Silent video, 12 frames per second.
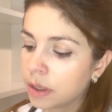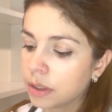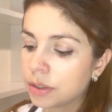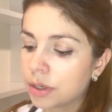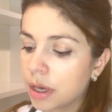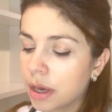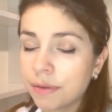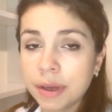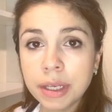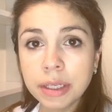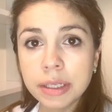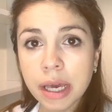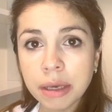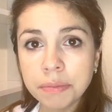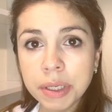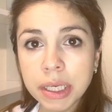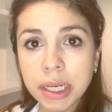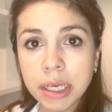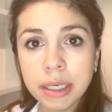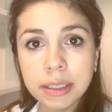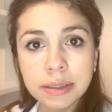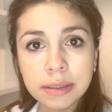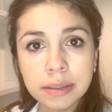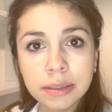Do you have any
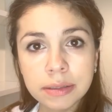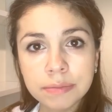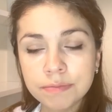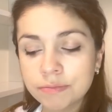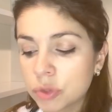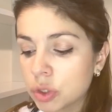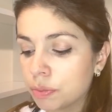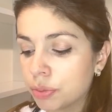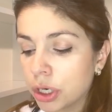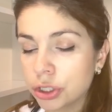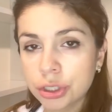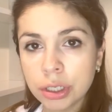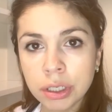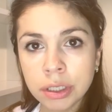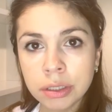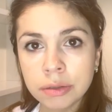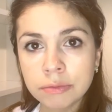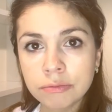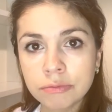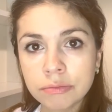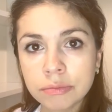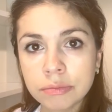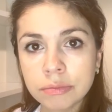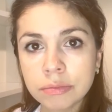diabetes, depression,
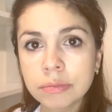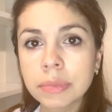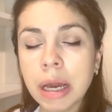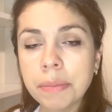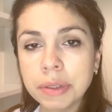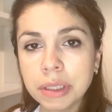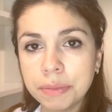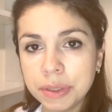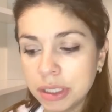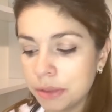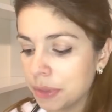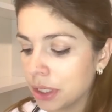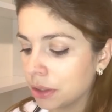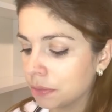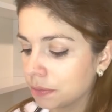hyperlipidemia?